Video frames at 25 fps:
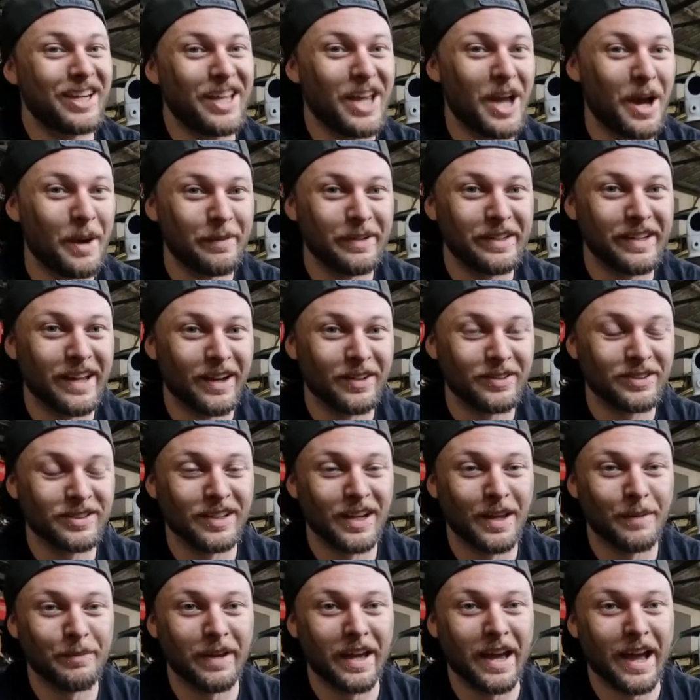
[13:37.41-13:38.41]
coming down to
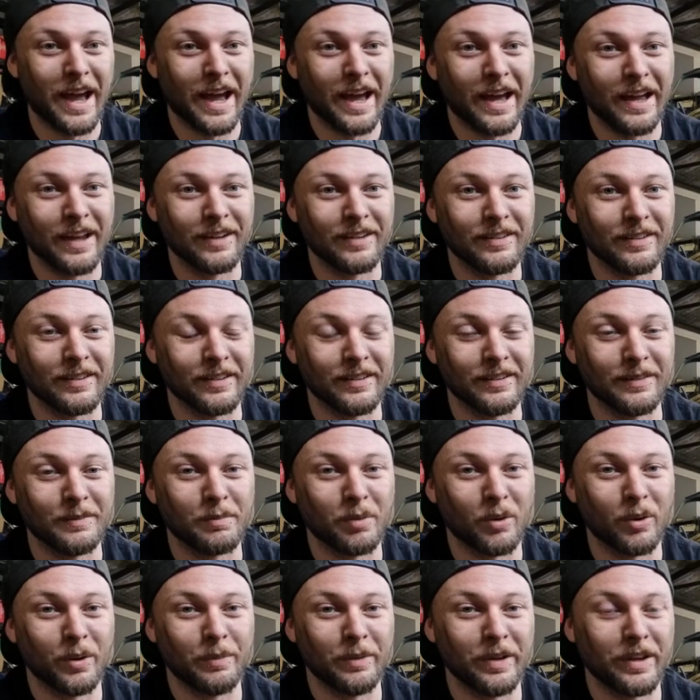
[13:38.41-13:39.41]
lend me a hand and
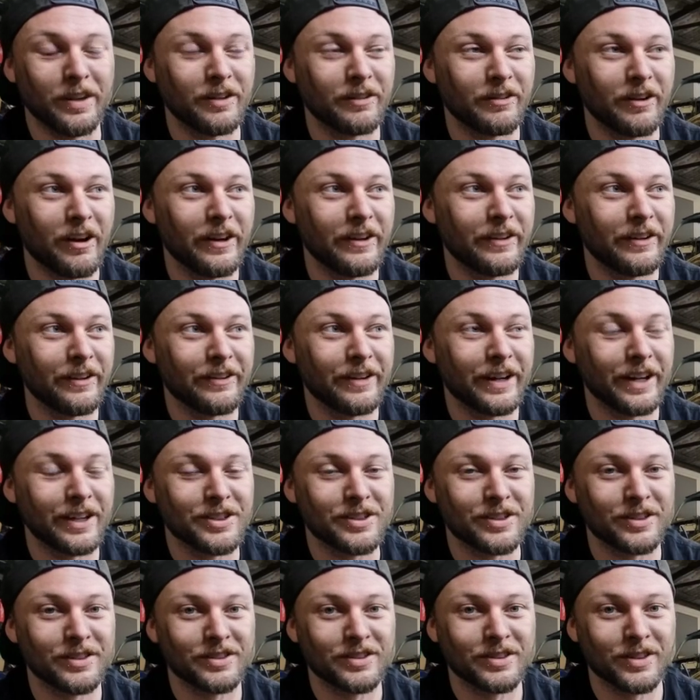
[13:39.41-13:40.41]
point me in the right
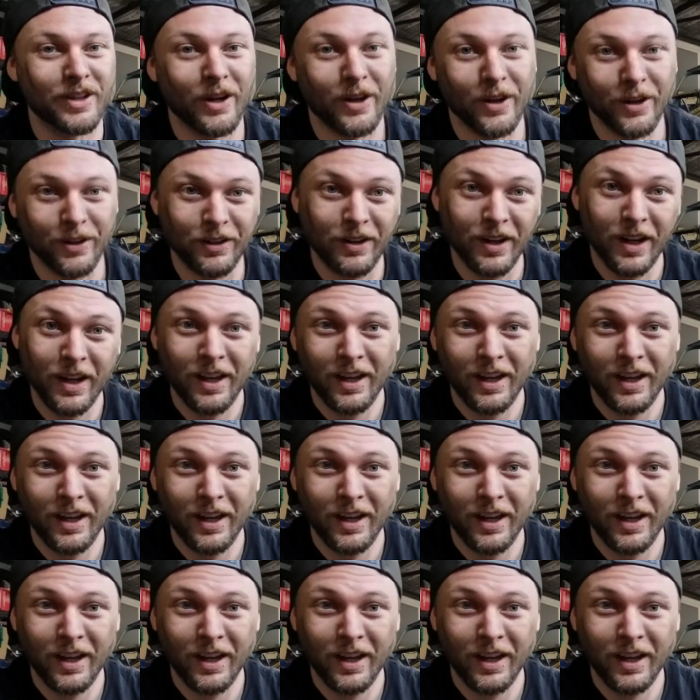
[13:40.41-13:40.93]
direction. So,